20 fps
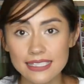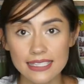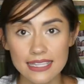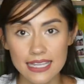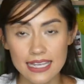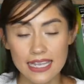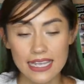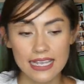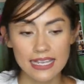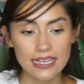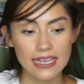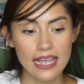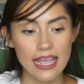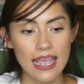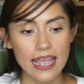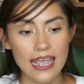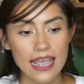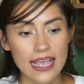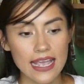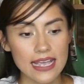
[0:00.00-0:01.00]
thing
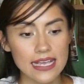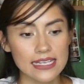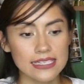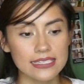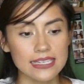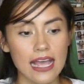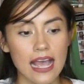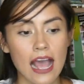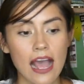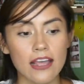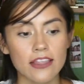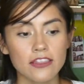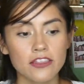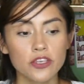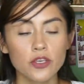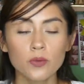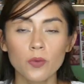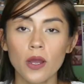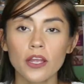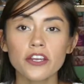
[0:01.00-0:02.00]
is,
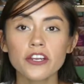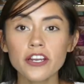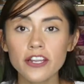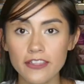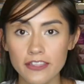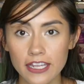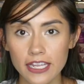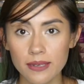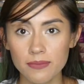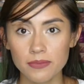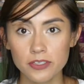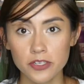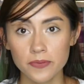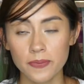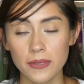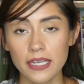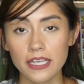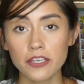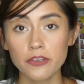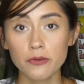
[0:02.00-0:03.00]
you want your theme to
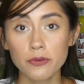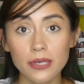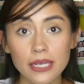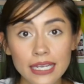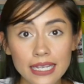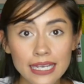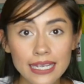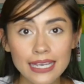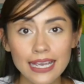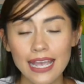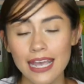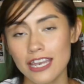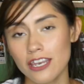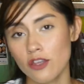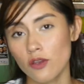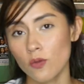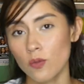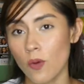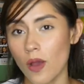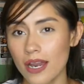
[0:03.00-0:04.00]
be unique and
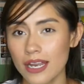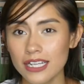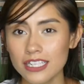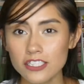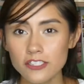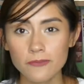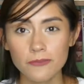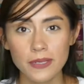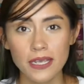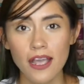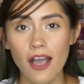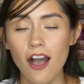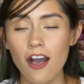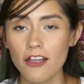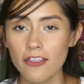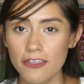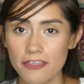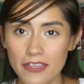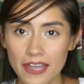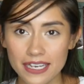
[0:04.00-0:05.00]
you want it to be
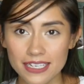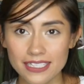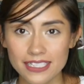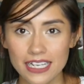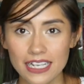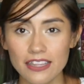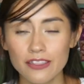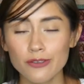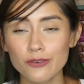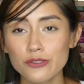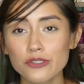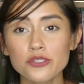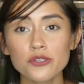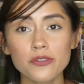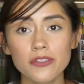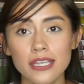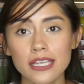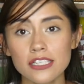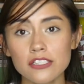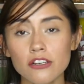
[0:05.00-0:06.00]
authentic. Those 2
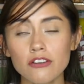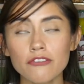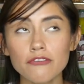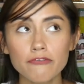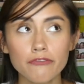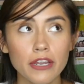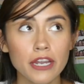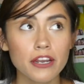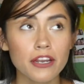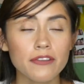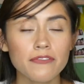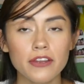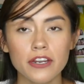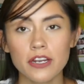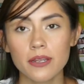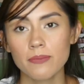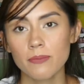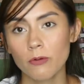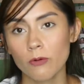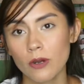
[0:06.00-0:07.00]
things are very,
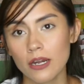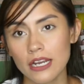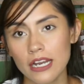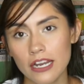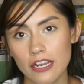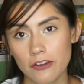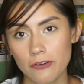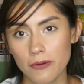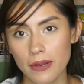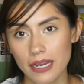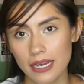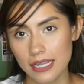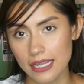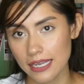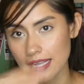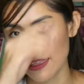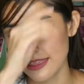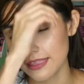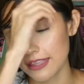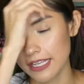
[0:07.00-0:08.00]
very important in creating
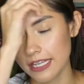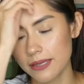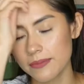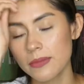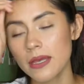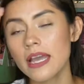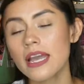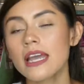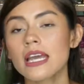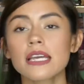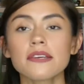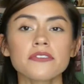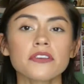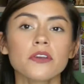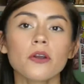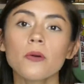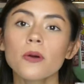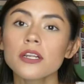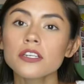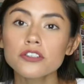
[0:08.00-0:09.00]
a theme. If you
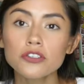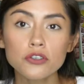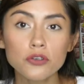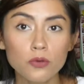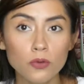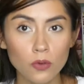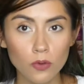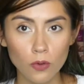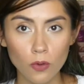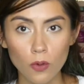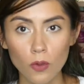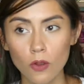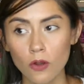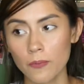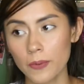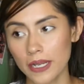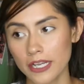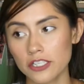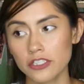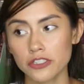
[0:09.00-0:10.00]
go onto Google or
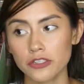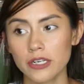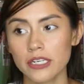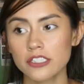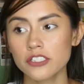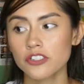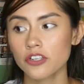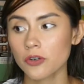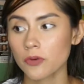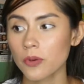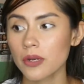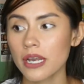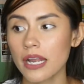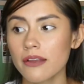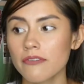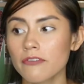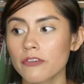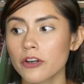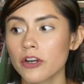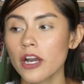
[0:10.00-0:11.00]
Pinterest or
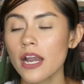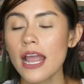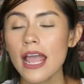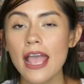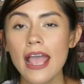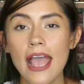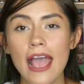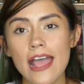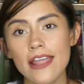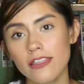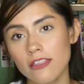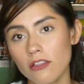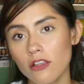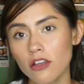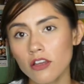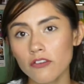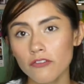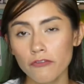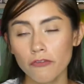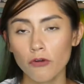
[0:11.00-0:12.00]
whatever and
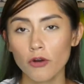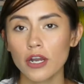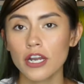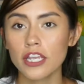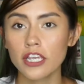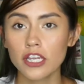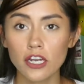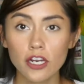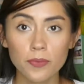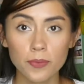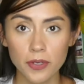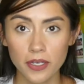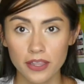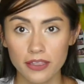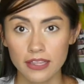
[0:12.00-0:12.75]
look for yearbook